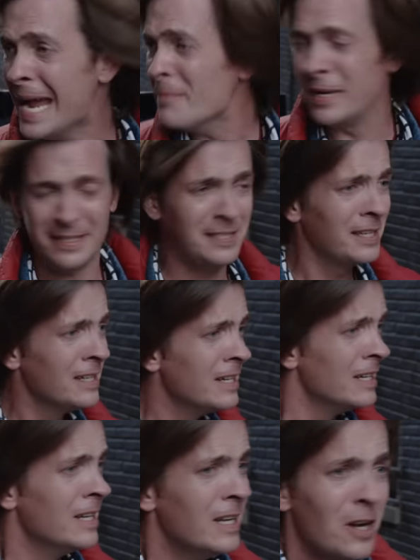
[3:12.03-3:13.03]
Damn it!
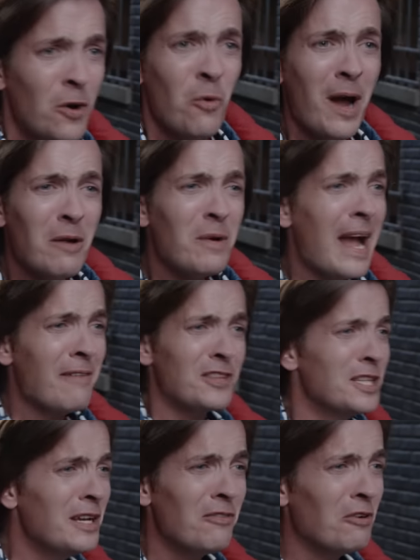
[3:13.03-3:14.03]
Why do we
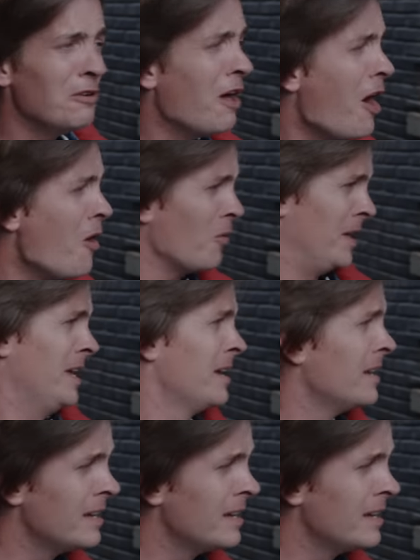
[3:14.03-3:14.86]
have to leave her alone?